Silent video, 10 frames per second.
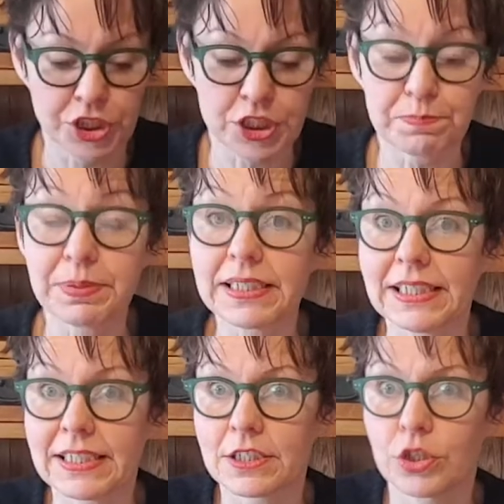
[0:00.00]
Just
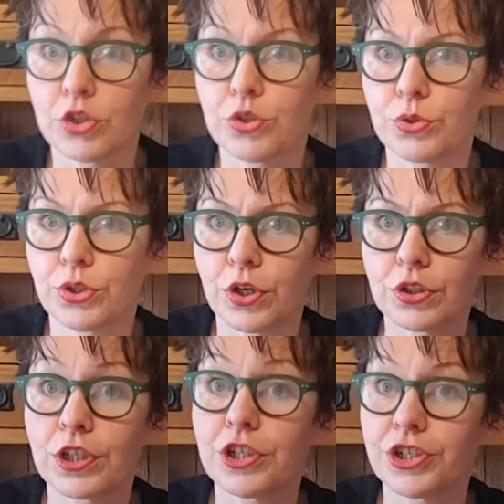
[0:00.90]
please do
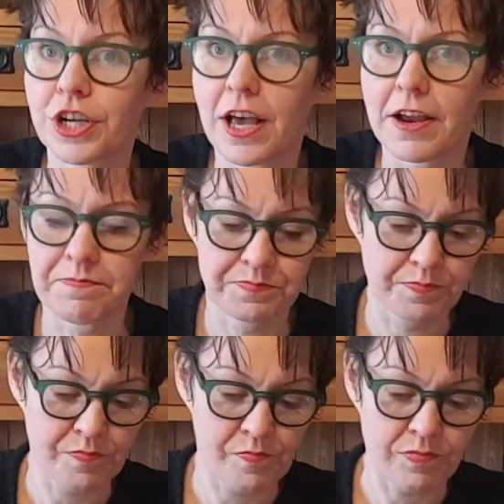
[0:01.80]
not share
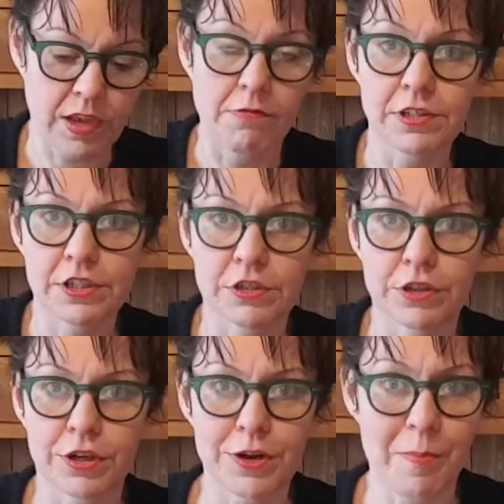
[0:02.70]
with your
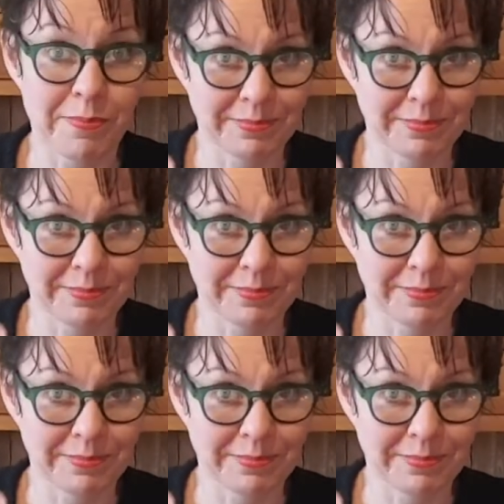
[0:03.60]
dog.